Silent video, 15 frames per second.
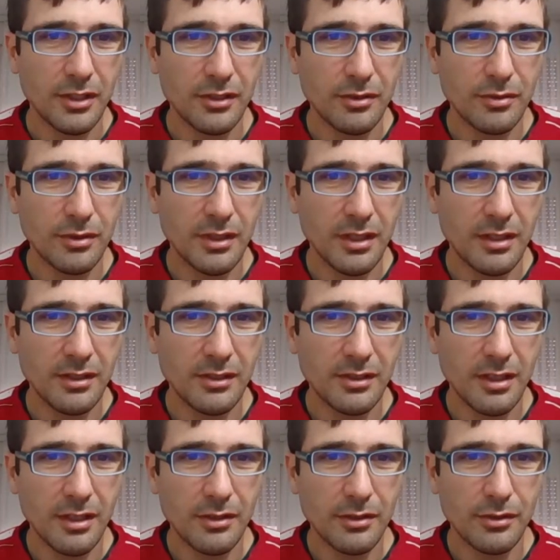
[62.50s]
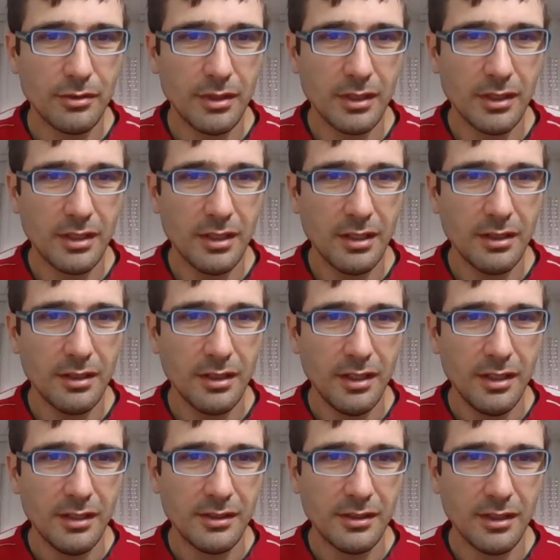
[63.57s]
Chris Gutierrez, Carlos Joaquin,
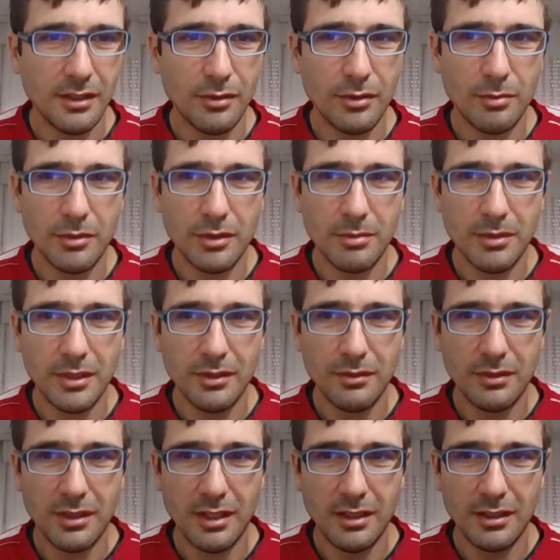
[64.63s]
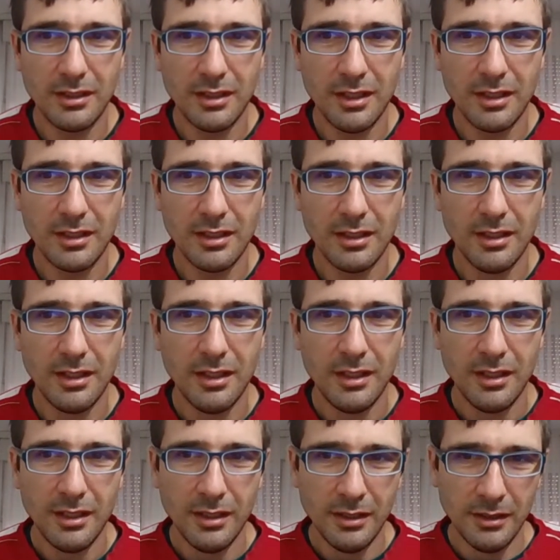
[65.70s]
Said Nurmagomedov, Kali Taha,
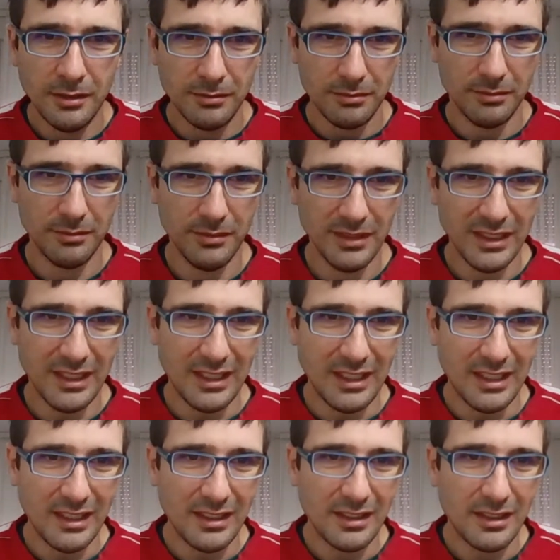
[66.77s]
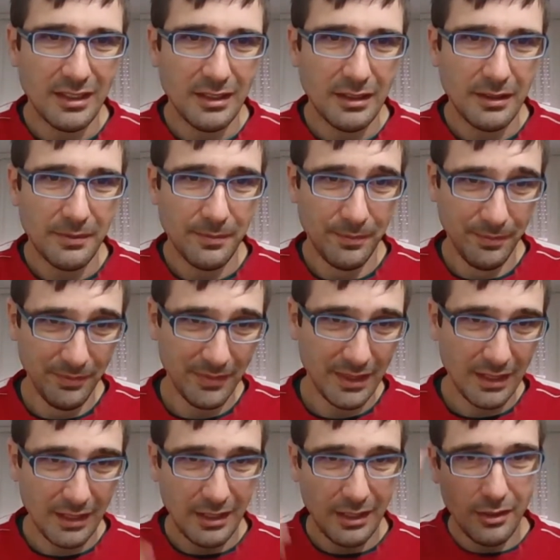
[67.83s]
and
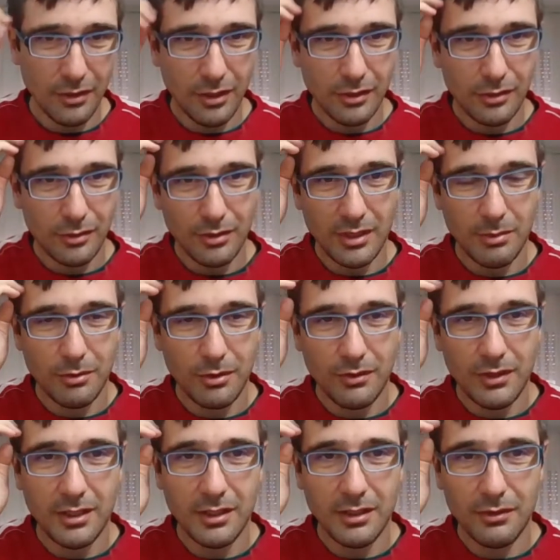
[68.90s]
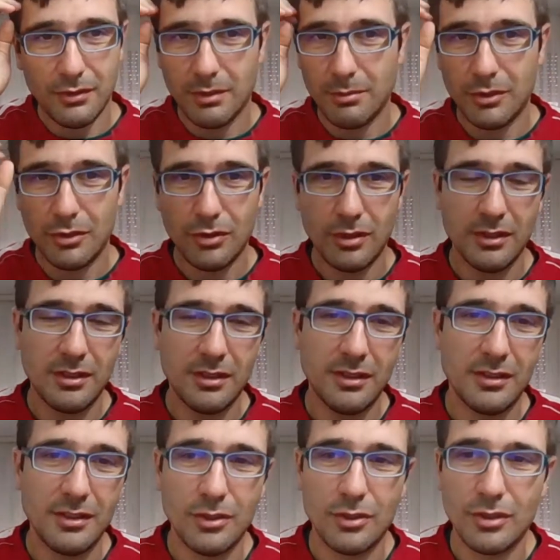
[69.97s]
he lost to Timur Valiev via majority
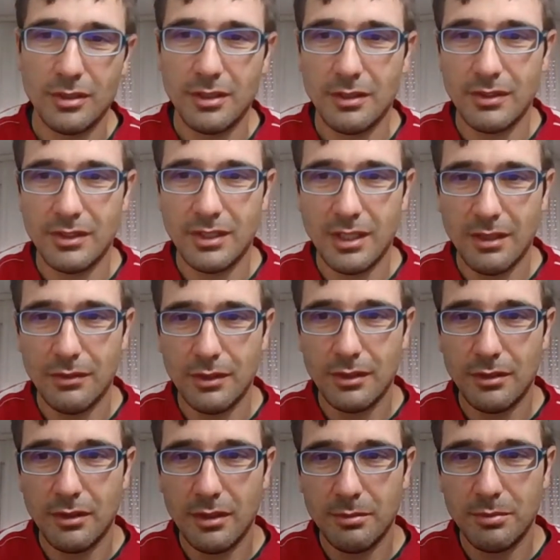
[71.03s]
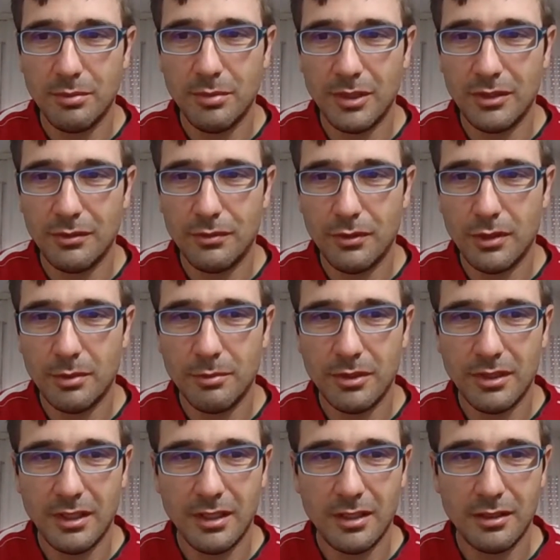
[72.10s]
decision. He was heavily robbed, but the
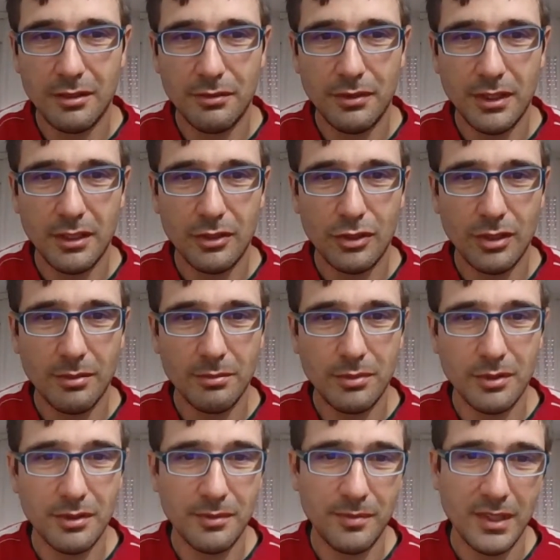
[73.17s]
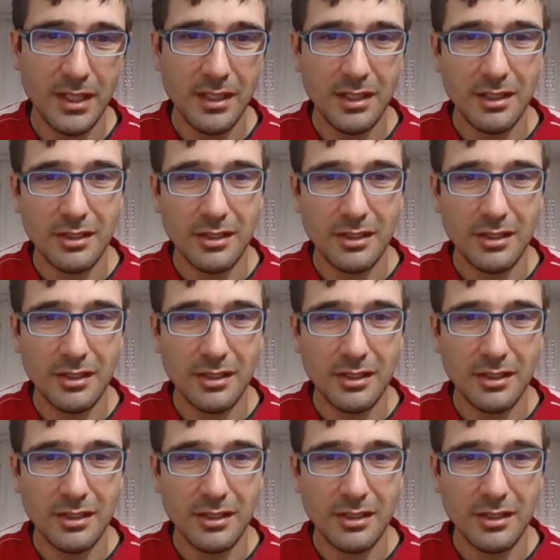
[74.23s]
former RFA champion